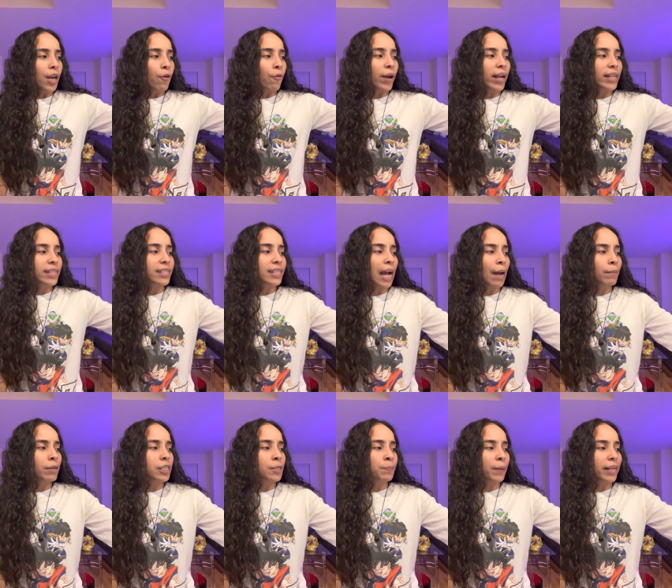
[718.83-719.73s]
It's time
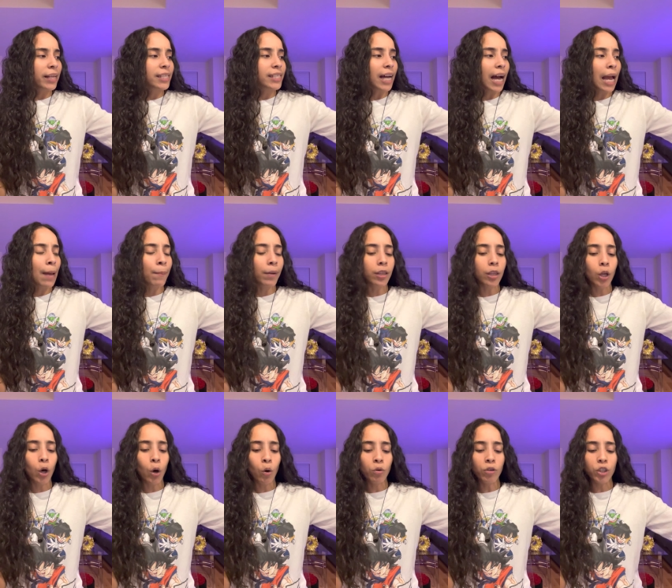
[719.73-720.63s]
to spend time
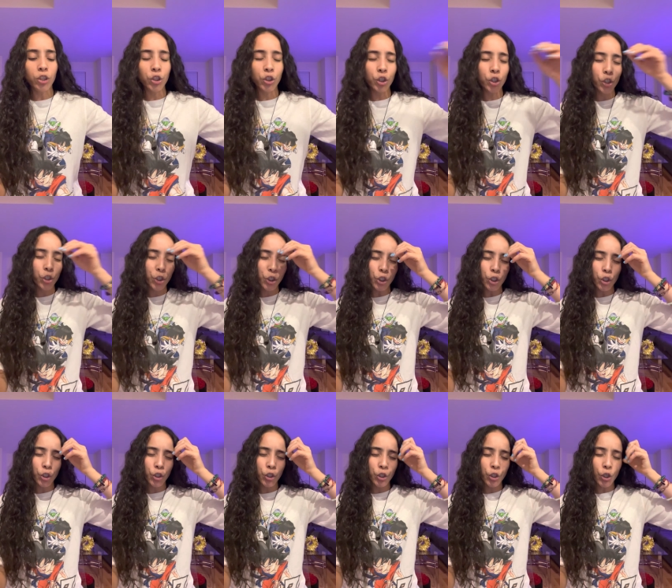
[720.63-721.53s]
alone to
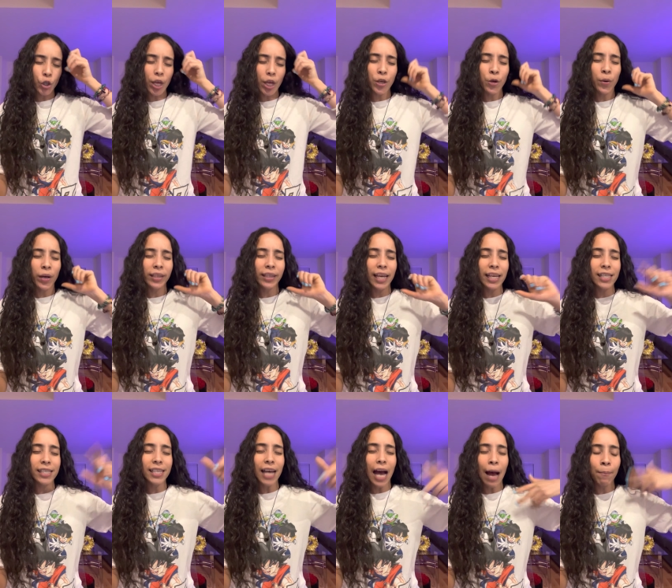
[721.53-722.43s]
just so that you can like
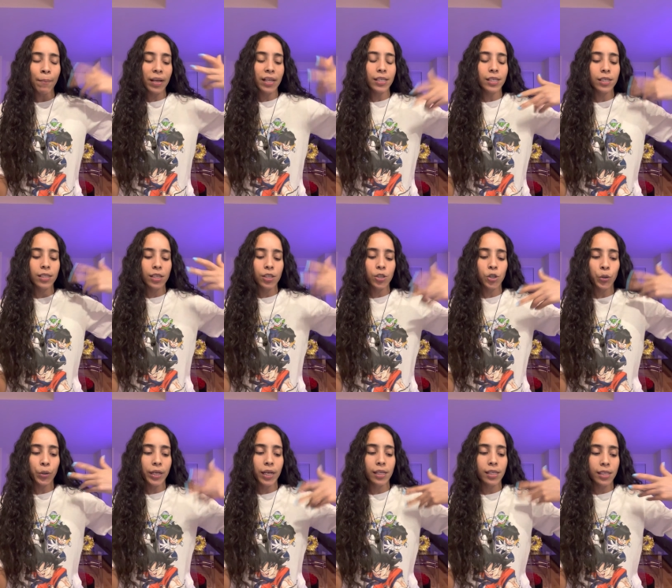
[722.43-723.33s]
tap into this
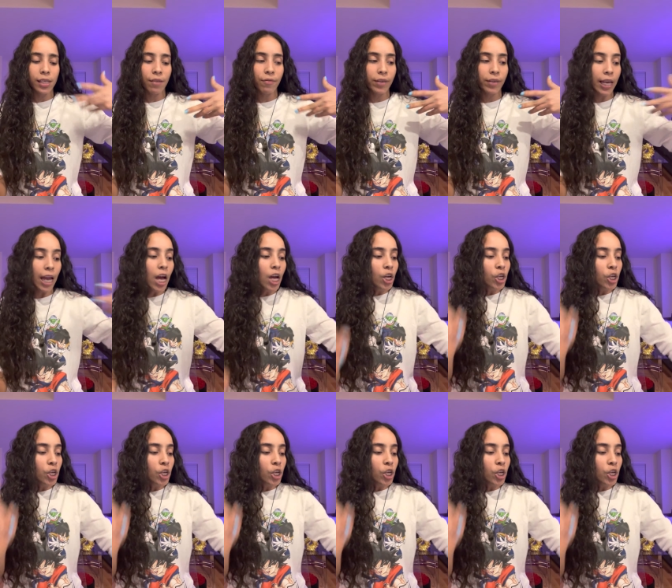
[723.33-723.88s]
creativity.